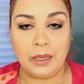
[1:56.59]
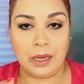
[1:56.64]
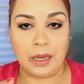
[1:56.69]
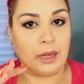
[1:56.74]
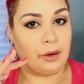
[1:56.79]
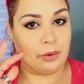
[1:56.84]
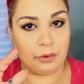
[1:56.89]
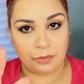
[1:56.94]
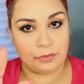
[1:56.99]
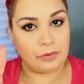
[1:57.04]

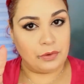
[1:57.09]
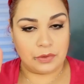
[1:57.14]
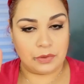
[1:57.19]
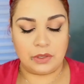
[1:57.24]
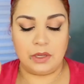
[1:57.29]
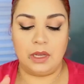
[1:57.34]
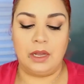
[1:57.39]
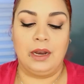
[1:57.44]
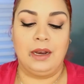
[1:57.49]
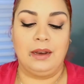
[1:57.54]
I don't know if you
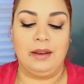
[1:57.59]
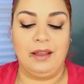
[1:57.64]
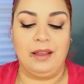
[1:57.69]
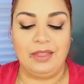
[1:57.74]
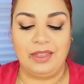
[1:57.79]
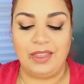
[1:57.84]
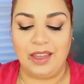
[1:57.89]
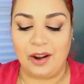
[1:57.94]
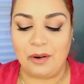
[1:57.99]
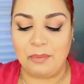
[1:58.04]
see
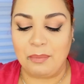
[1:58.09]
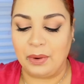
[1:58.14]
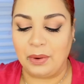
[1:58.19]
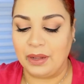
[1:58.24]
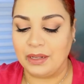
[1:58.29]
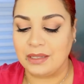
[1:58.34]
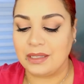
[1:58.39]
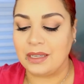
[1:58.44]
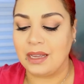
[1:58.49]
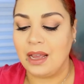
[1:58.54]
it there,
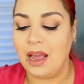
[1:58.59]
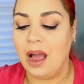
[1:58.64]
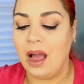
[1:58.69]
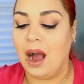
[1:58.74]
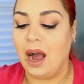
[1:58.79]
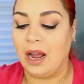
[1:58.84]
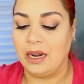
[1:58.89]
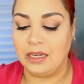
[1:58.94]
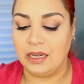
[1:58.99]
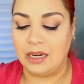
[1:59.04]
but
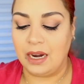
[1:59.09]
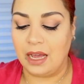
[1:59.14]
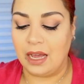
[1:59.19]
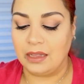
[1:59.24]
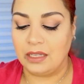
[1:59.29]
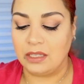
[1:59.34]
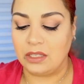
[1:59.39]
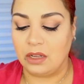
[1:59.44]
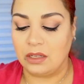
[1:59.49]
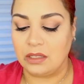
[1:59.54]
I did
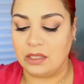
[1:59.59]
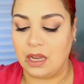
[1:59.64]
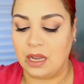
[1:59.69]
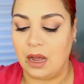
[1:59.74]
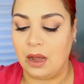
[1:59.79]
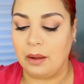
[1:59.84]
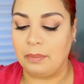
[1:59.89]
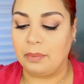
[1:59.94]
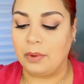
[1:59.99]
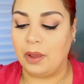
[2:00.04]
add this on
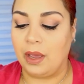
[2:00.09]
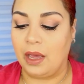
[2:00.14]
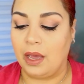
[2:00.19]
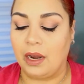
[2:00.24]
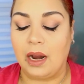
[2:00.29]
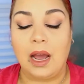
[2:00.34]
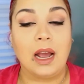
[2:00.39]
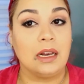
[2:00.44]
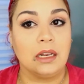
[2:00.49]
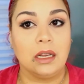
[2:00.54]
top,
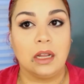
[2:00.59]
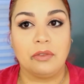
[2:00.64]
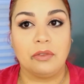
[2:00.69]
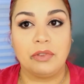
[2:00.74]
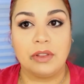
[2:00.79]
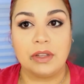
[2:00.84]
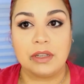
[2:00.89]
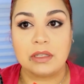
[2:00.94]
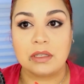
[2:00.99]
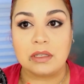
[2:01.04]
and I
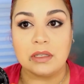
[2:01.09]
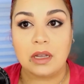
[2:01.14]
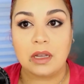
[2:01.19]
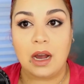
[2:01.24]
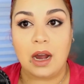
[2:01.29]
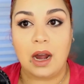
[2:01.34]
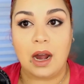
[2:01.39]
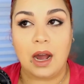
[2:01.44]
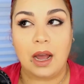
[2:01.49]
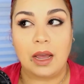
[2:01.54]
love this.
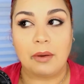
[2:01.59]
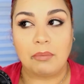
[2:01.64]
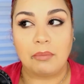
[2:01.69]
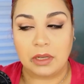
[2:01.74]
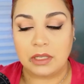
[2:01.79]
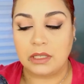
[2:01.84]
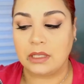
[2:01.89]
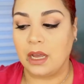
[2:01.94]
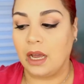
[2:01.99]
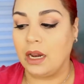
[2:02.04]
I
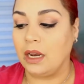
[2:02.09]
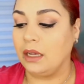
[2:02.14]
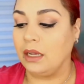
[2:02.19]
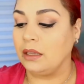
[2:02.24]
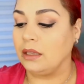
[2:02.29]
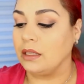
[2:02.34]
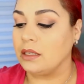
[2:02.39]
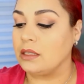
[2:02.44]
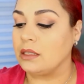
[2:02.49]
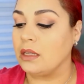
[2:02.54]
must say I
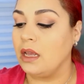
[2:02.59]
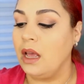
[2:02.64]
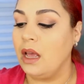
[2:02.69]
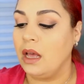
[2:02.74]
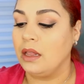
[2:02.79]
like this.